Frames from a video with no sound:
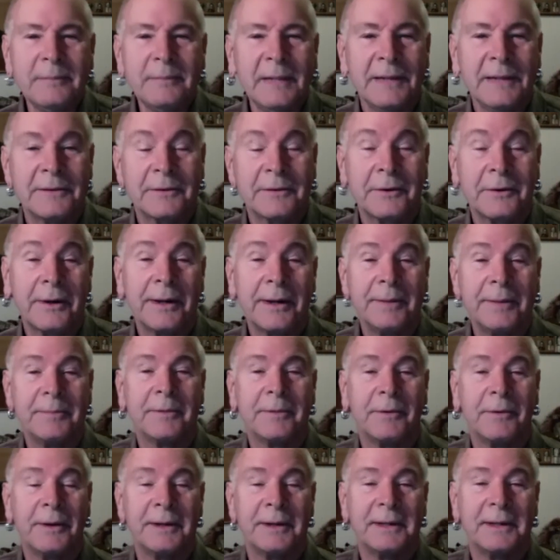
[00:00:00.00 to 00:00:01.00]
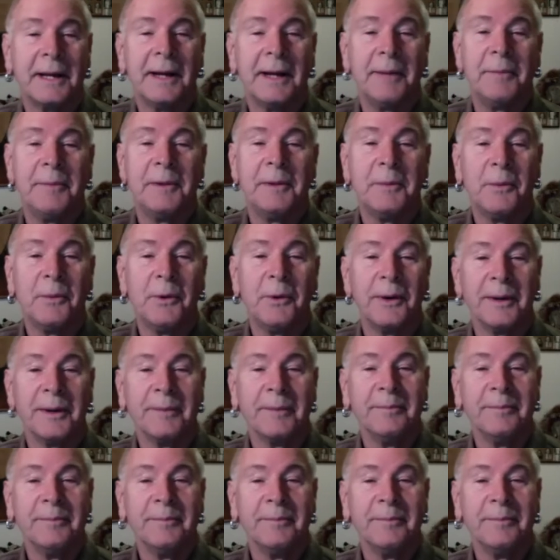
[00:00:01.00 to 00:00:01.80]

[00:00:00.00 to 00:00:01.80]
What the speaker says: It's great time in the morning.